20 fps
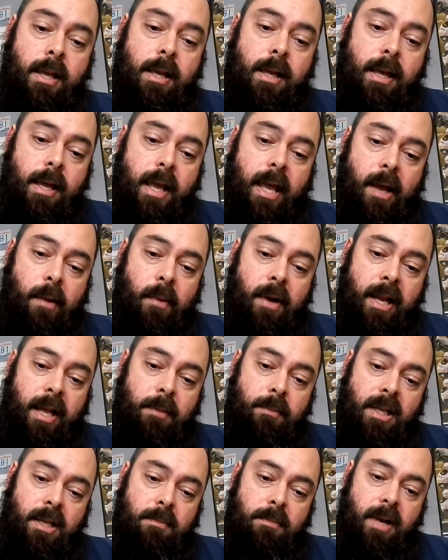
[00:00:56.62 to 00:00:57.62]
And what I
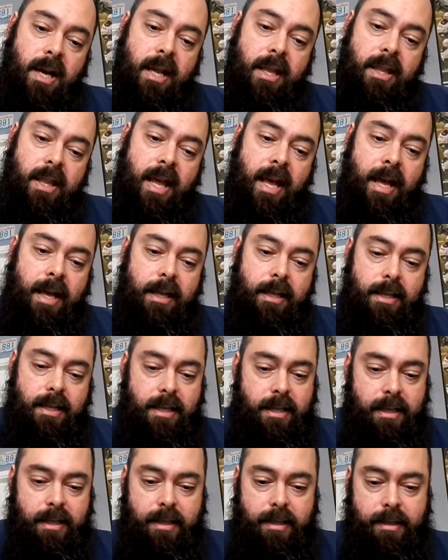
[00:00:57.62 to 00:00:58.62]
mean by that
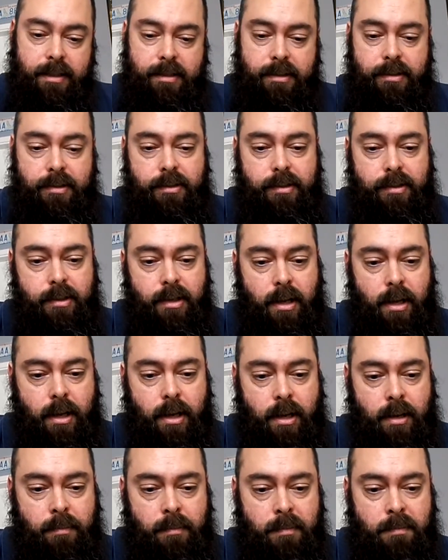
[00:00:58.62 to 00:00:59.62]
is
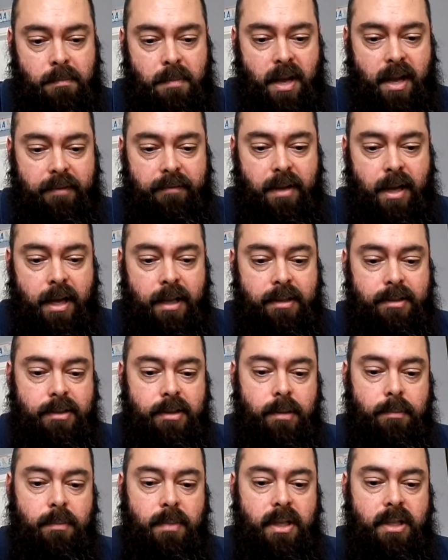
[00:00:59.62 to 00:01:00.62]
um, I've gotten
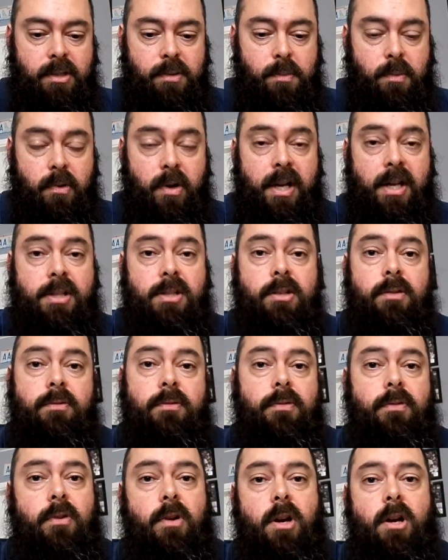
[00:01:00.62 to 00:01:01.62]
some inspiration
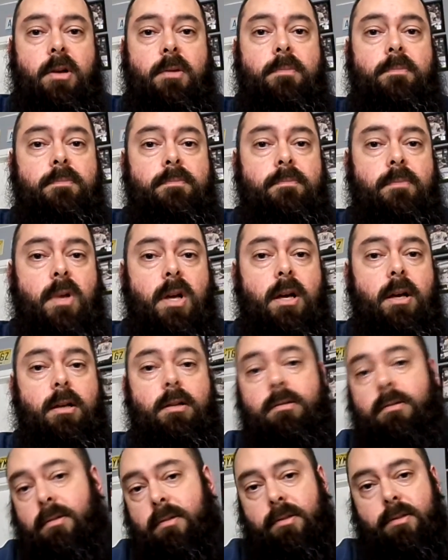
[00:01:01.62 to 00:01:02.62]
from
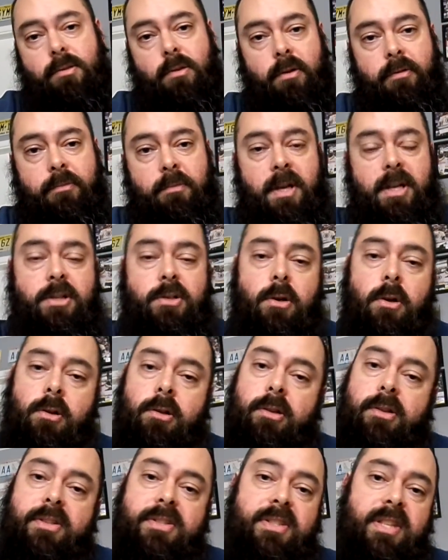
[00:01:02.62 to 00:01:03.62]
uh, just over my
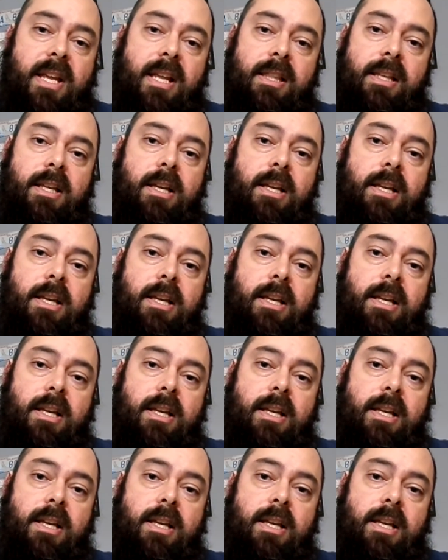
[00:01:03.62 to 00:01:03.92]
shoulder, the Stanley